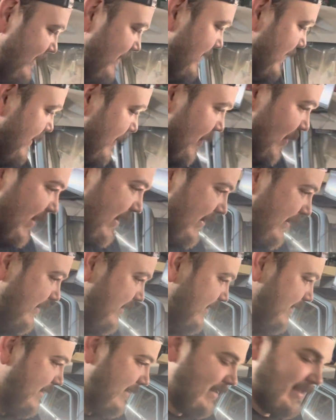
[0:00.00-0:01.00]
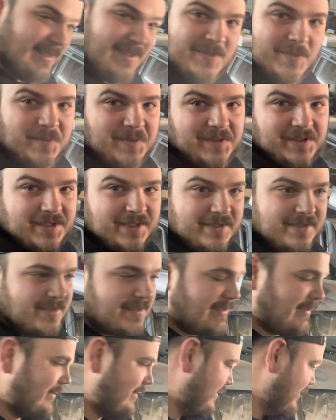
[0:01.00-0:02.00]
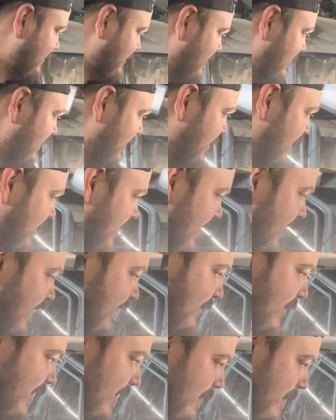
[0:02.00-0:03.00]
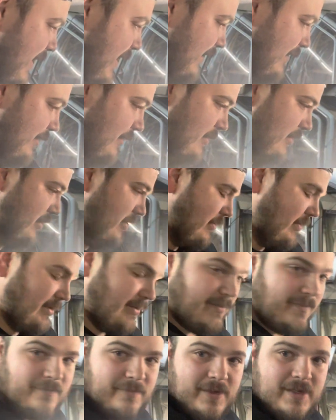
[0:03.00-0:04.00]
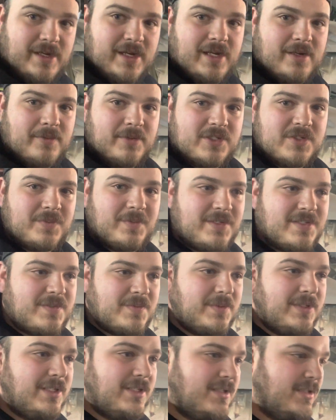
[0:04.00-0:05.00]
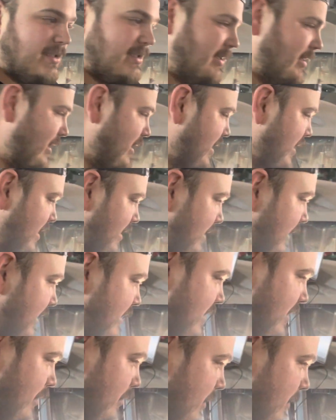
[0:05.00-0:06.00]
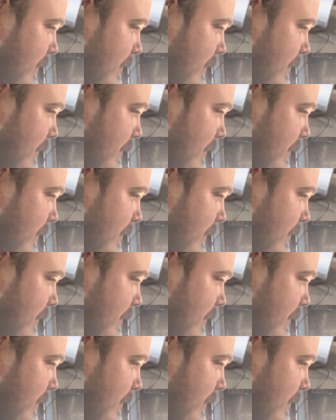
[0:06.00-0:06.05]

Oh well, it is what it is. I'll have to go back through and figure out which one's which. That's the only